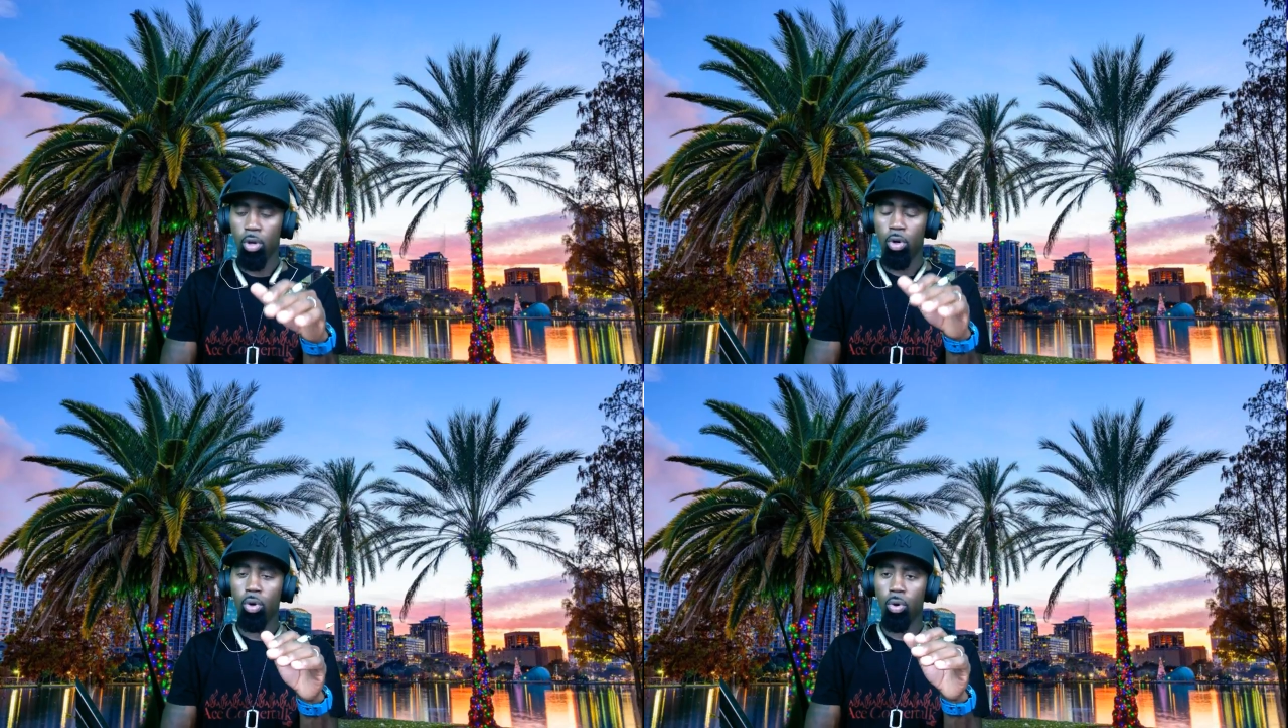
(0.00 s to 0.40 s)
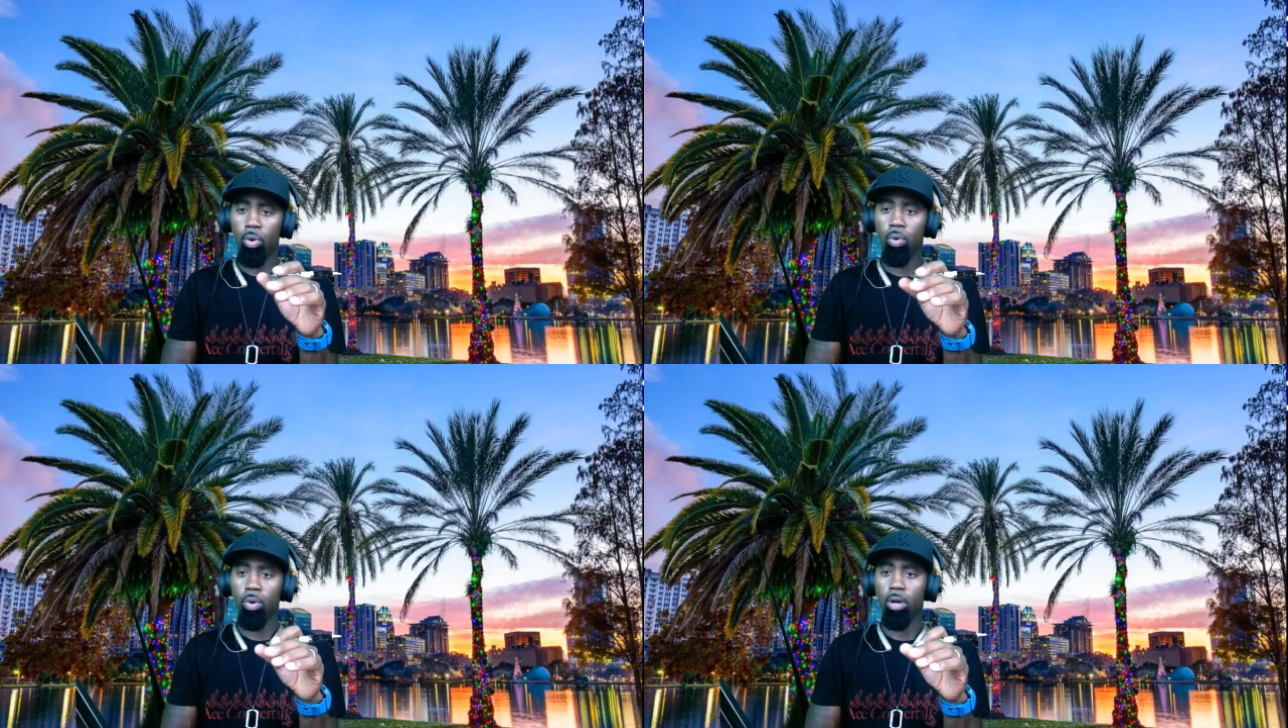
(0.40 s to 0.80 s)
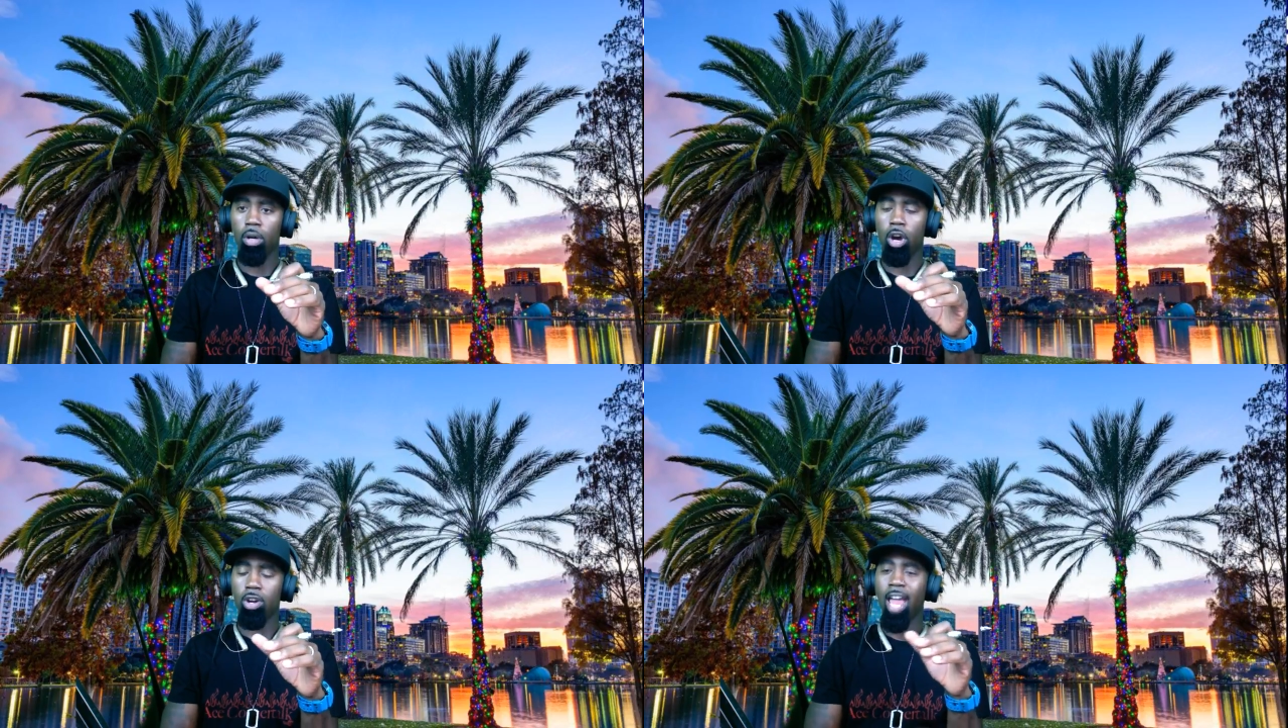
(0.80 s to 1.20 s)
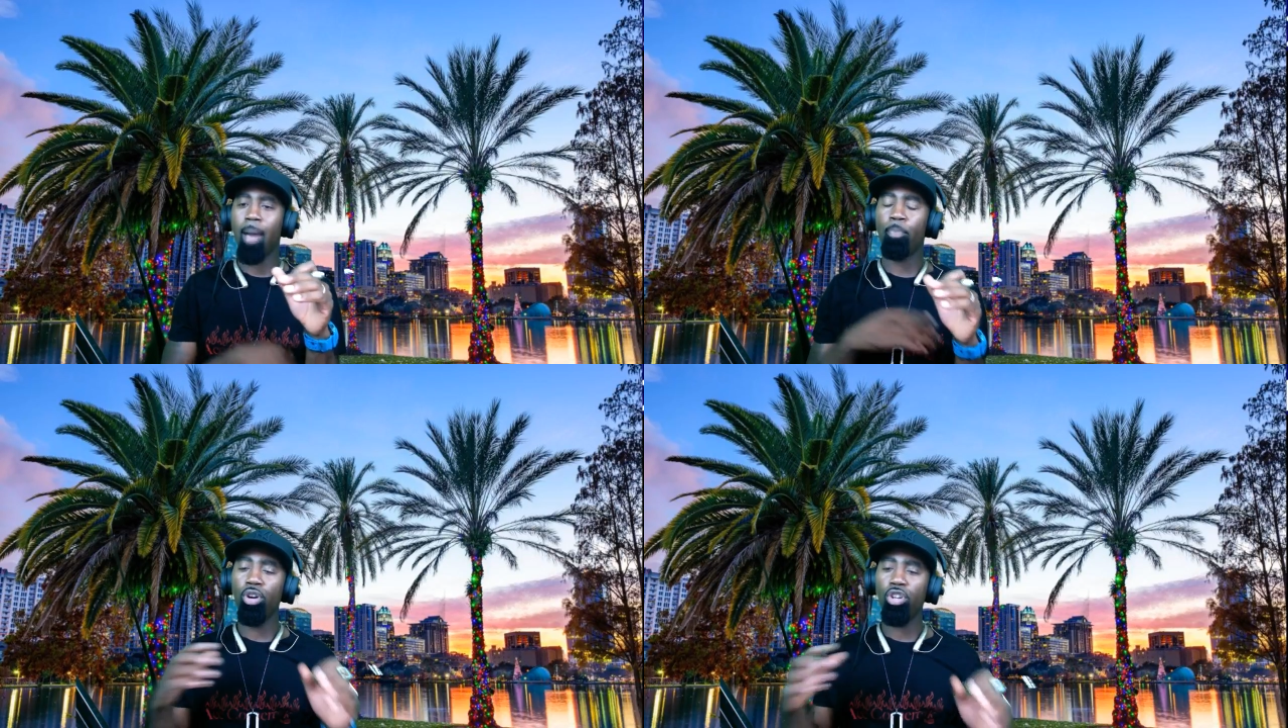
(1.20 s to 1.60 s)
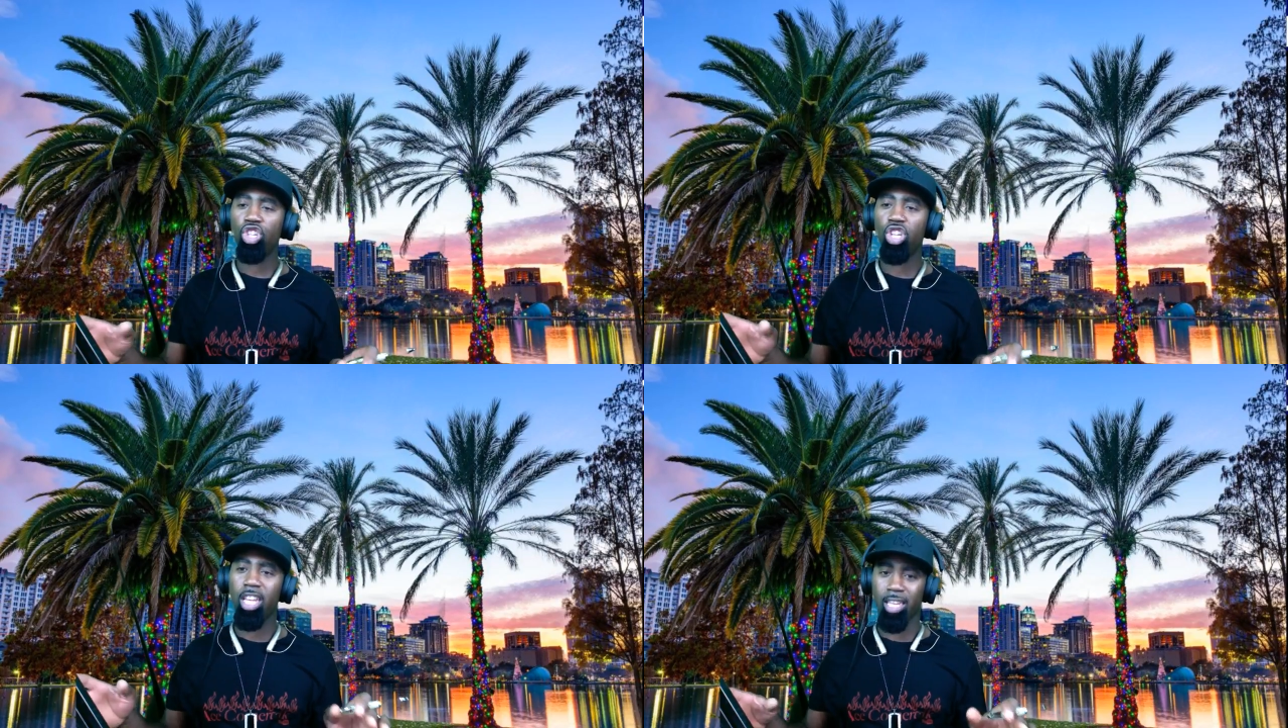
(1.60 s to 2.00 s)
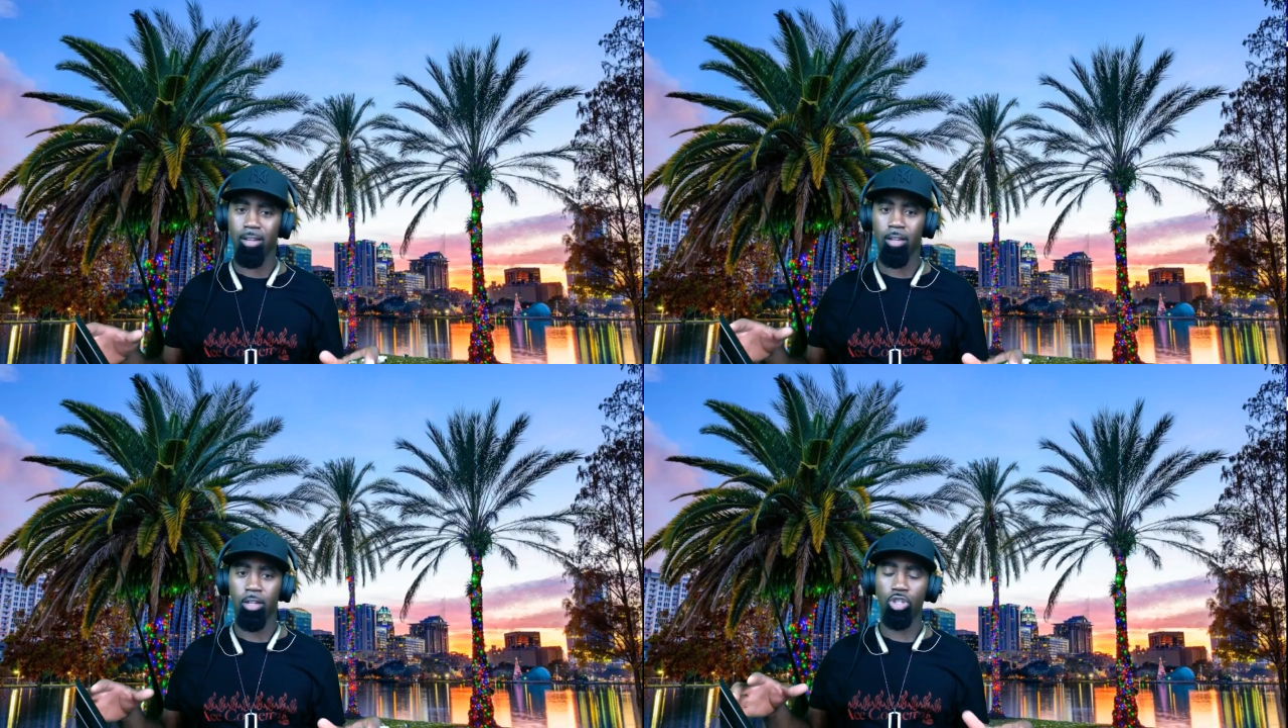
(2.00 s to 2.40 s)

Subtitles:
who are not pushing